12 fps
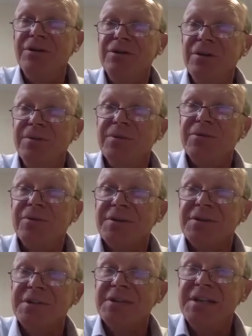
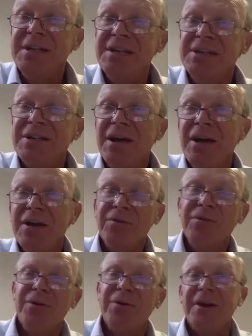Dupuytren's disease. You're
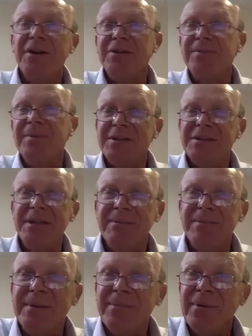not going to be seeing
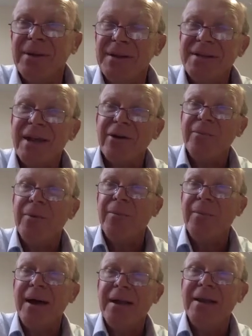people in terrible
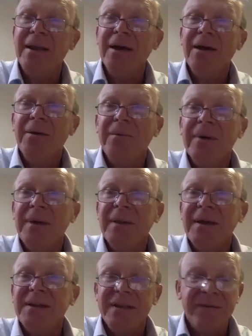pain with
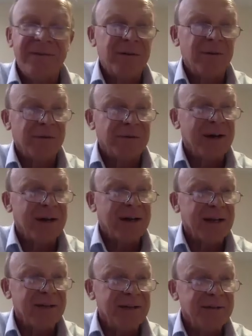difficult
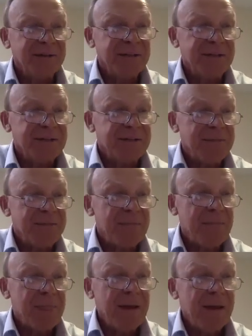diagnoses.
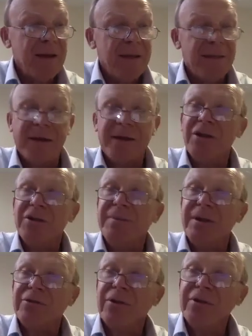They're going to
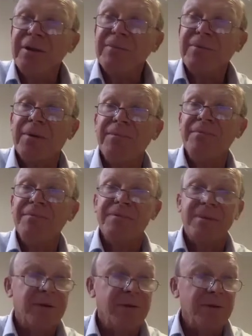be chronic
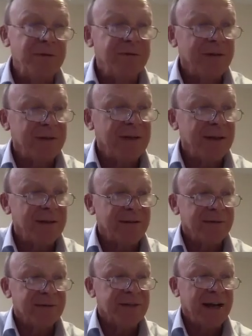problems with good
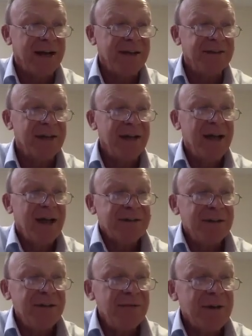clinical signs, and
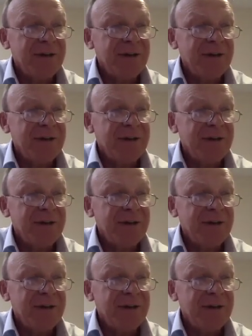so you can